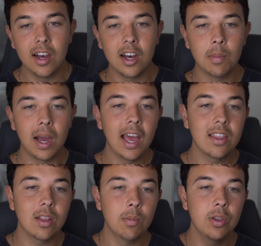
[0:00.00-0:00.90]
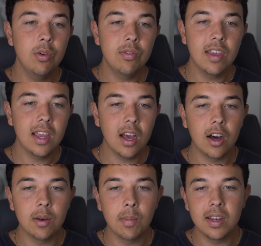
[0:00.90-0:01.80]
I had them losing
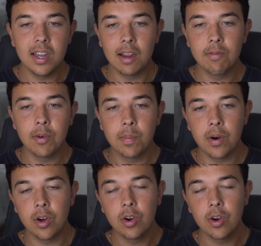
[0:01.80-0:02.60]
on Monday Night Football